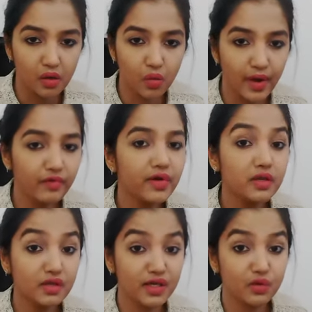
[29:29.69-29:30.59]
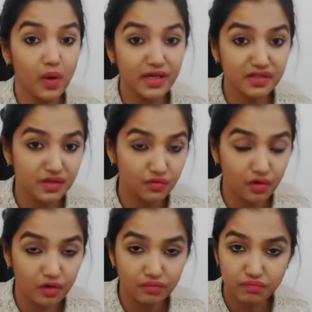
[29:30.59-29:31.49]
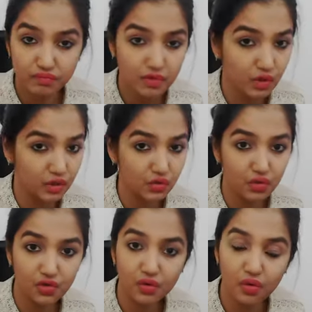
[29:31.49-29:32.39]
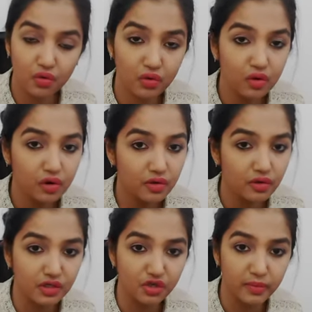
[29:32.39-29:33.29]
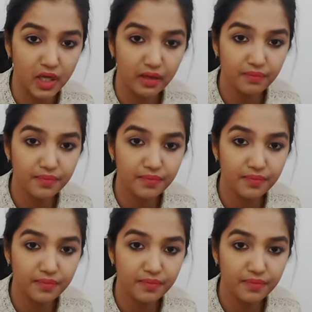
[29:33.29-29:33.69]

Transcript: whoever this advice is for, Cross Watcher or the Gemini,